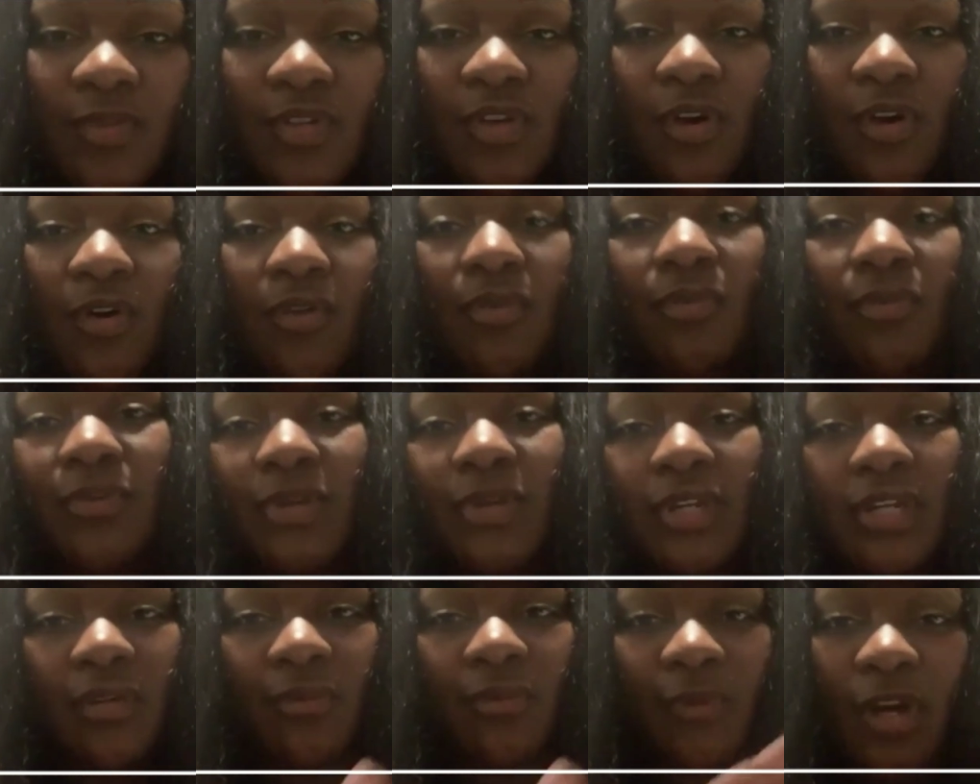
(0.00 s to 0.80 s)
So
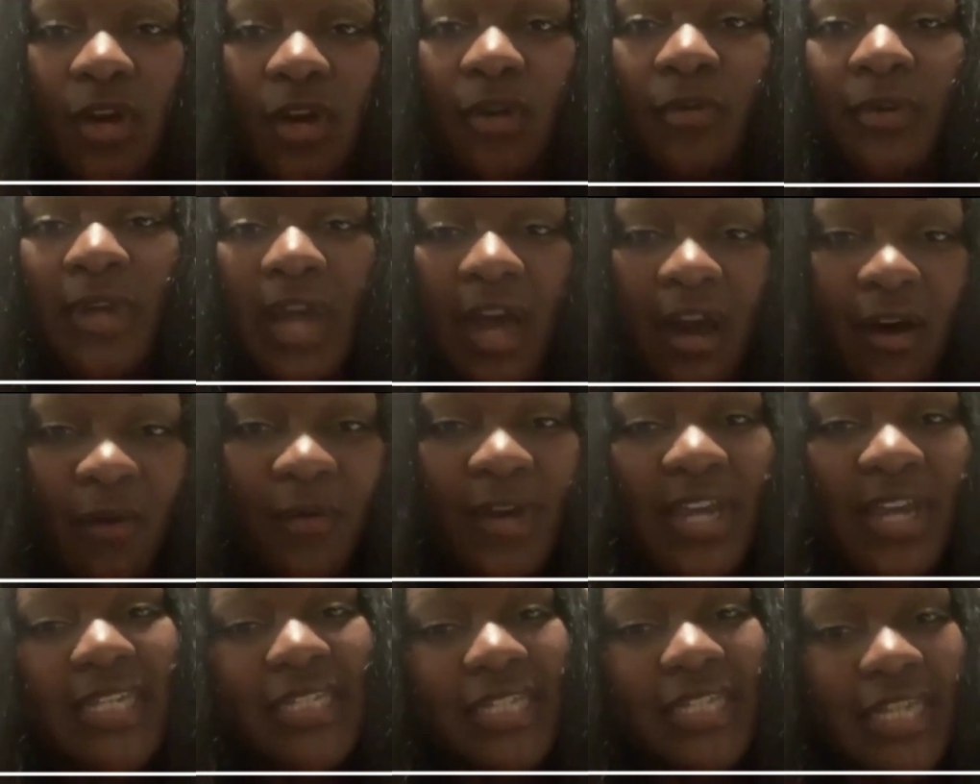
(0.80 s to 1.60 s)
we're gonna
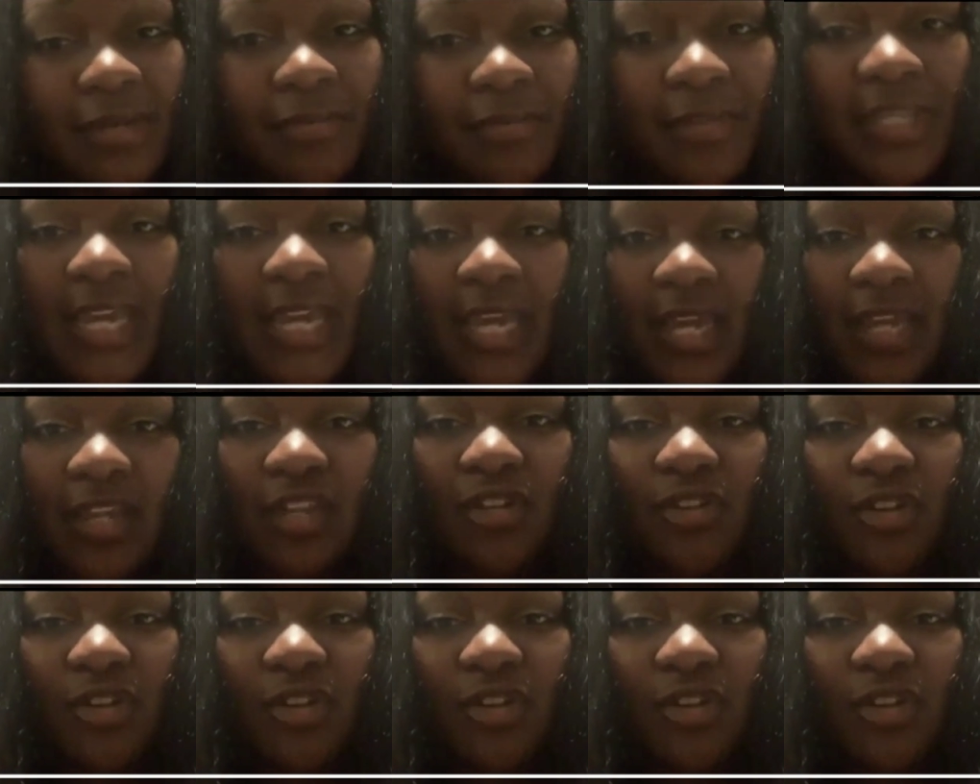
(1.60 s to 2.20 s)
always keep that,